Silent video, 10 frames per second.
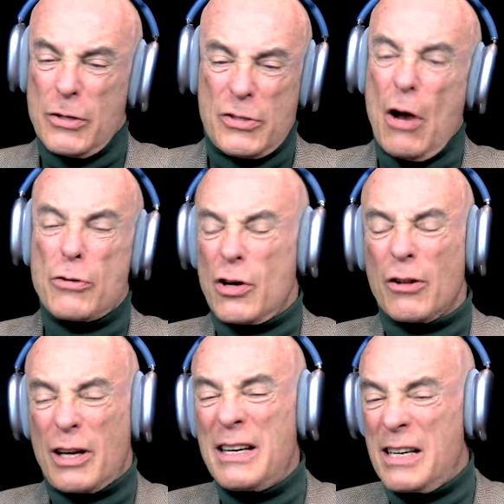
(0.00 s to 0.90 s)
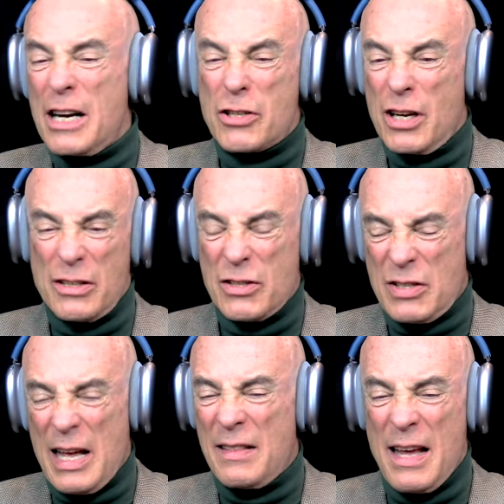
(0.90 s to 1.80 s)
social conditions
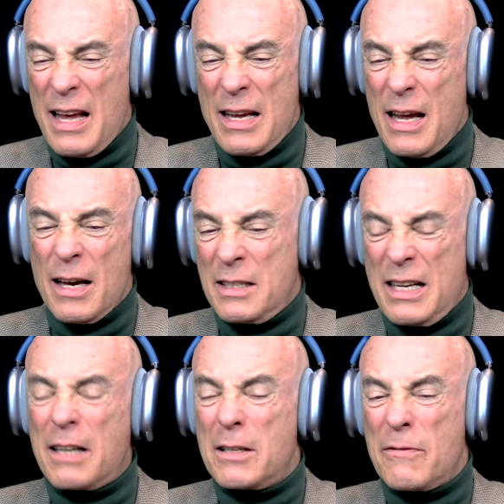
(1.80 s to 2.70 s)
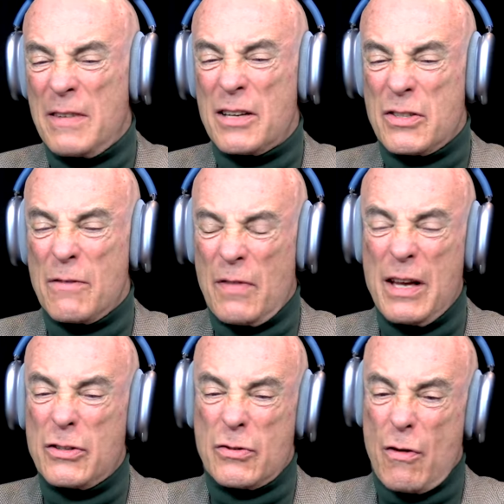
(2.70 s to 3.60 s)
than the addictiveness of
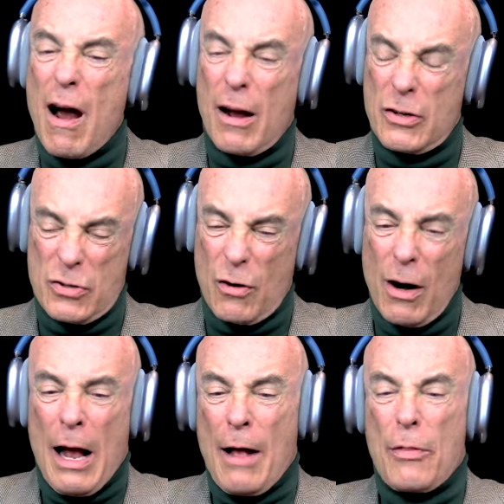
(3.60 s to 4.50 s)
these drugs or